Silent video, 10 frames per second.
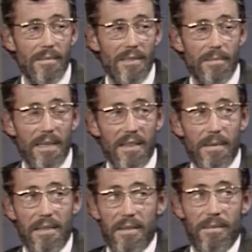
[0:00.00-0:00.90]
It was because
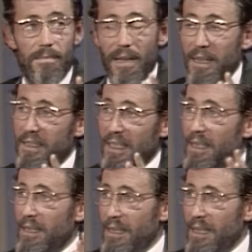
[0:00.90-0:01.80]
we had to play a
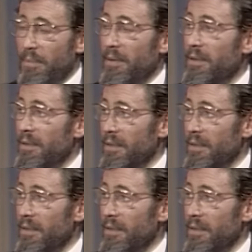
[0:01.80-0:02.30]
scene in a cupboard.